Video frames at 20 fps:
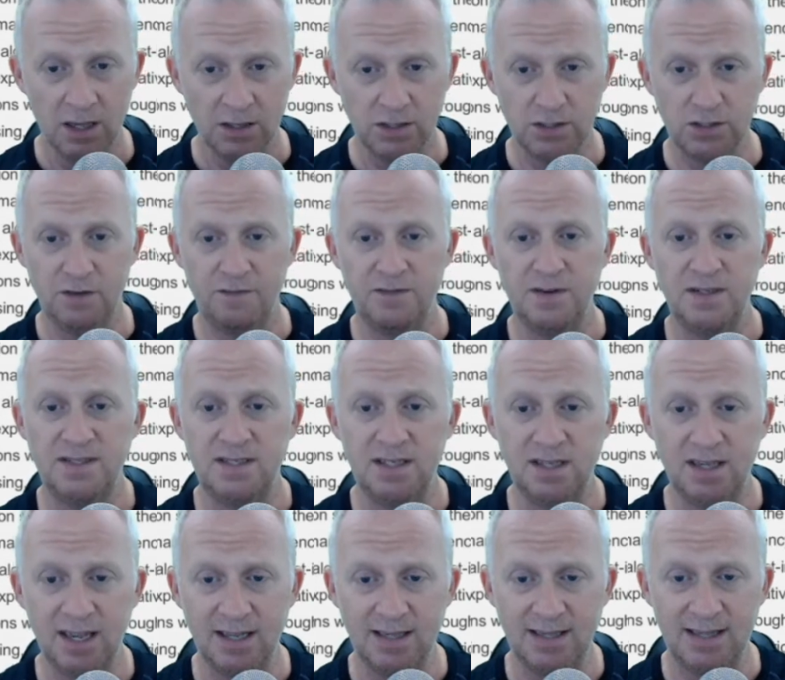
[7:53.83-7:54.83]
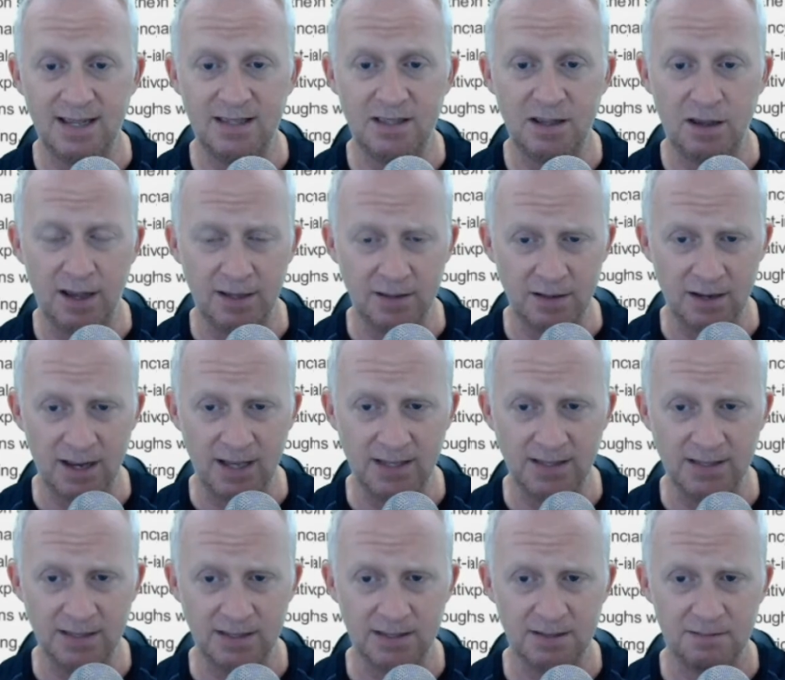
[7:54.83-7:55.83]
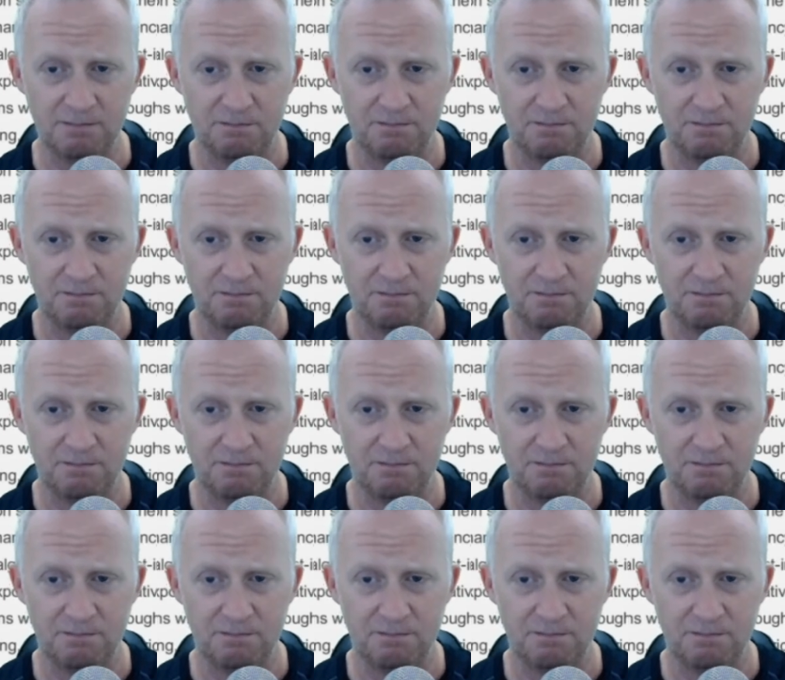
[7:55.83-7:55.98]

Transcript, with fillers: sophisticated data analysis,